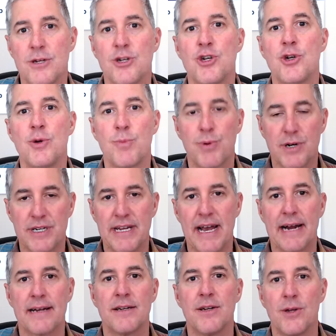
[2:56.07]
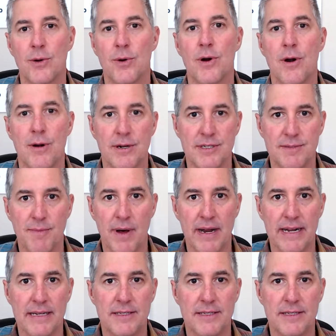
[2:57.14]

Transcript: to protect your earnest money.